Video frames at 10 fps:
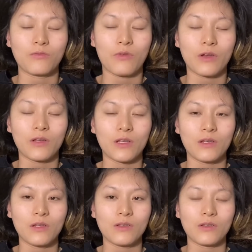renting
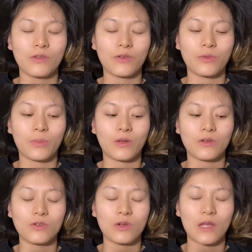is a little bit
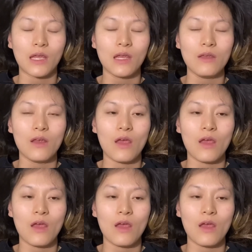tricky.